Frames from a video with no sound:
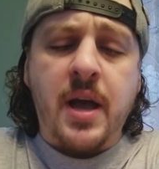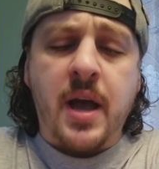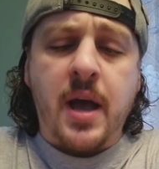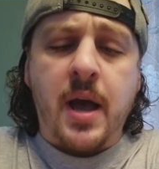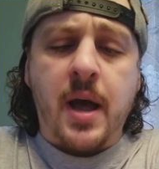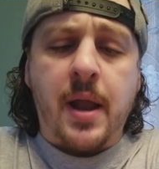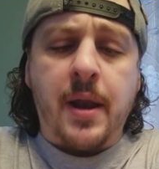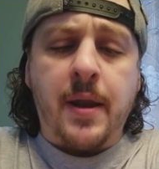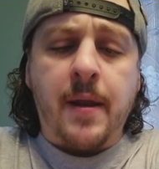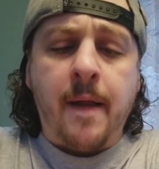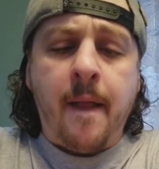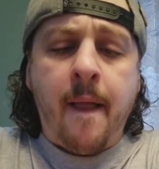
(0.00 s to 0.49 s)

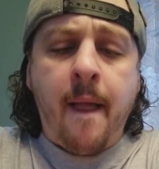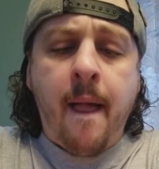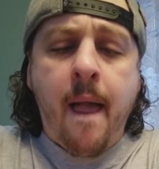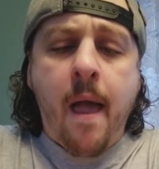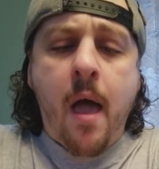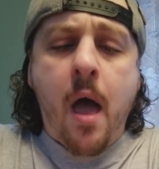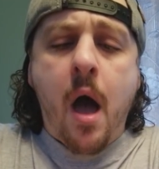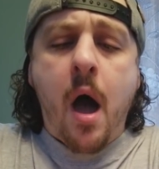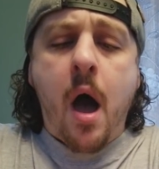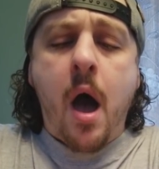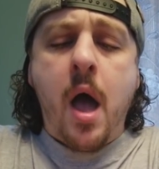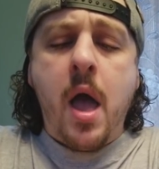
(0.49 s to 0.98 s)
And
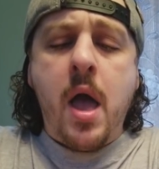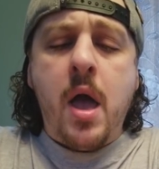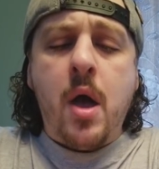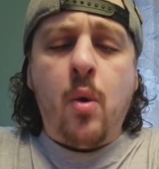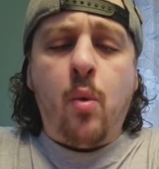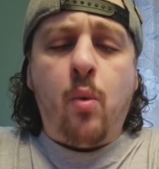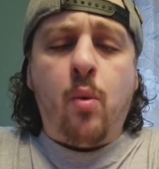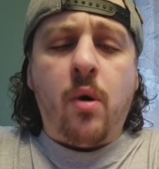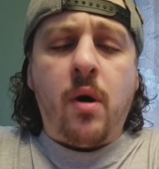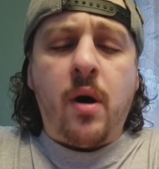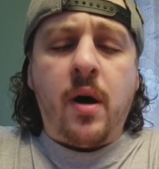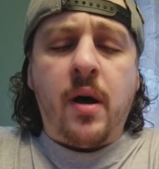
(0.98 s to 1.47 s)
it
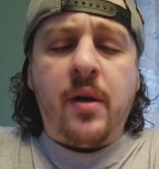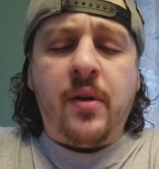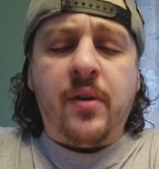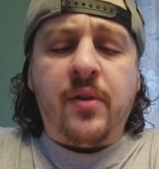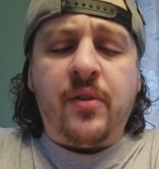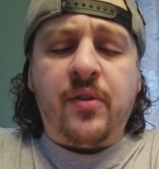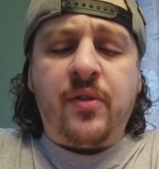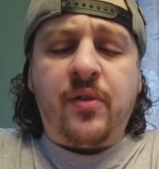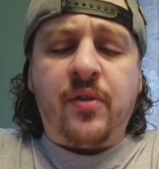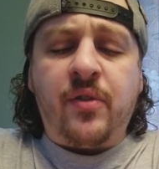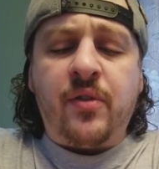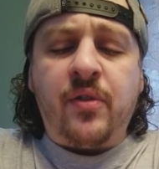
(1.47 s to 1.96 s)

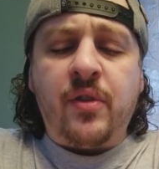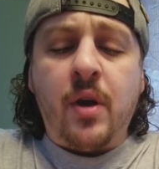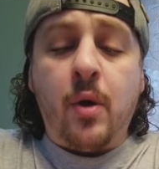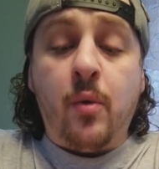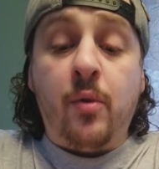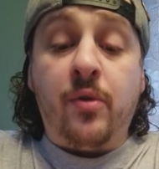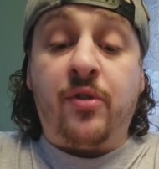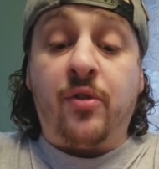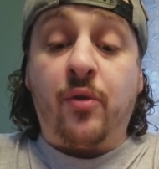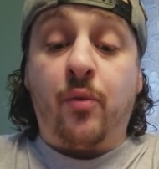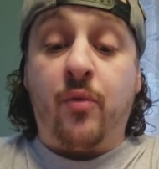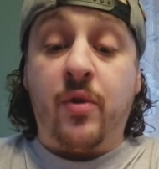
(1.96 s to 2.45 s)
was a
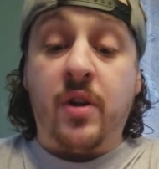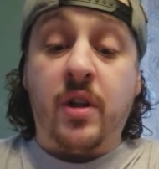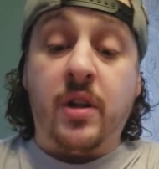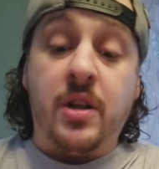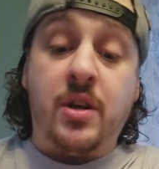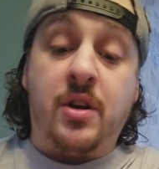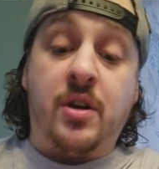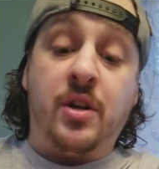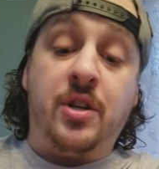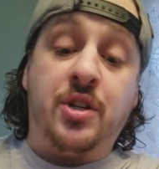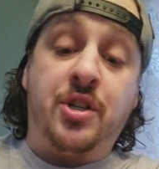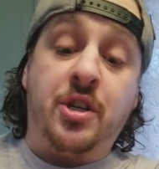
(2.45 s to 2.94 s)
really
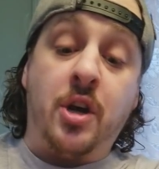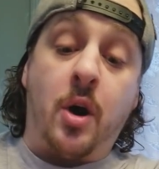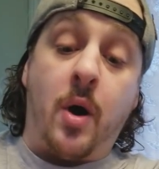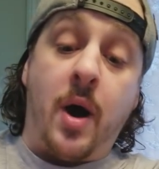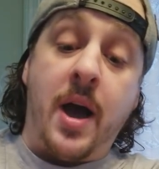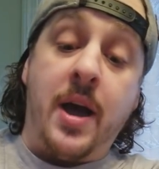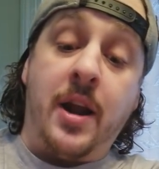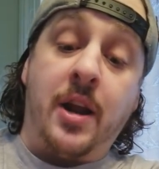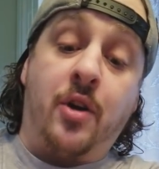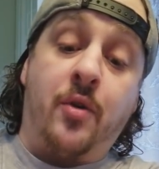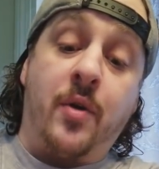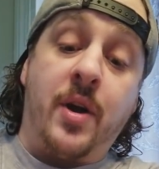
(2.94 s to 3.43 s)
good show. I
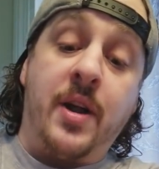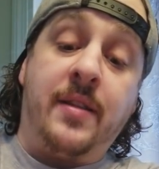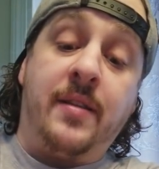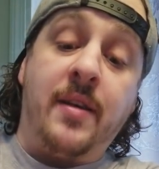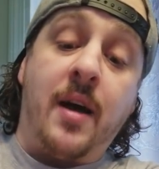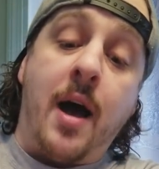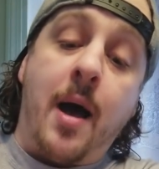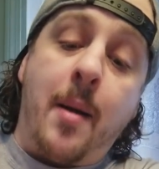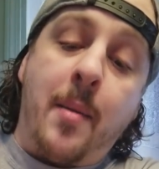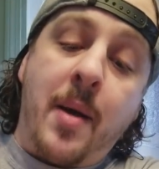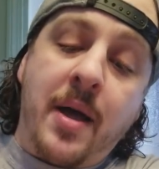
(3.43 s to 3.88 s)
had a great time.